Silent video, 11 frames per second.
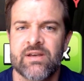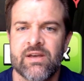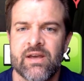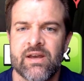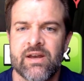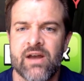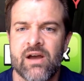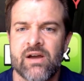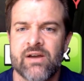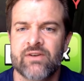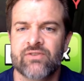and
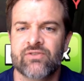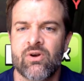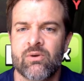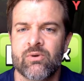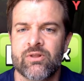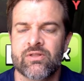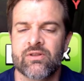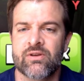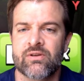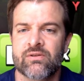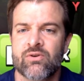9 to start with
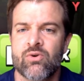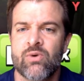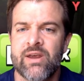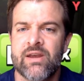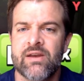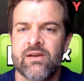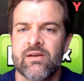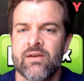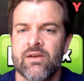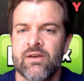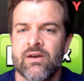the Queen.
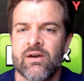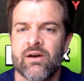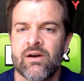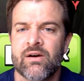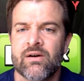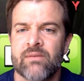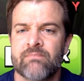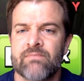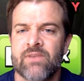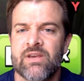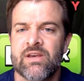
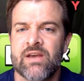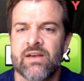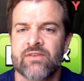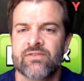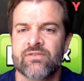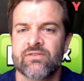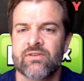He has